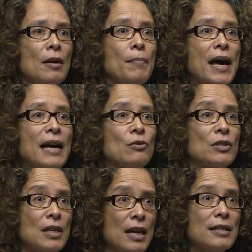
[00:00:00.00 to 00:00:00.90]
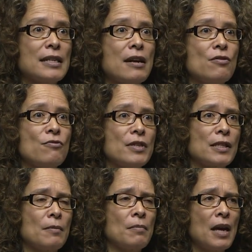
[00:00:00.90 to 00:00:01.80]
about
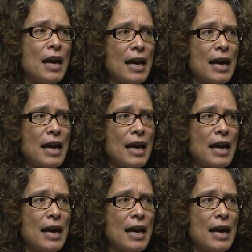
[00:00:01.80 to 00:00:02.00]
terrorism,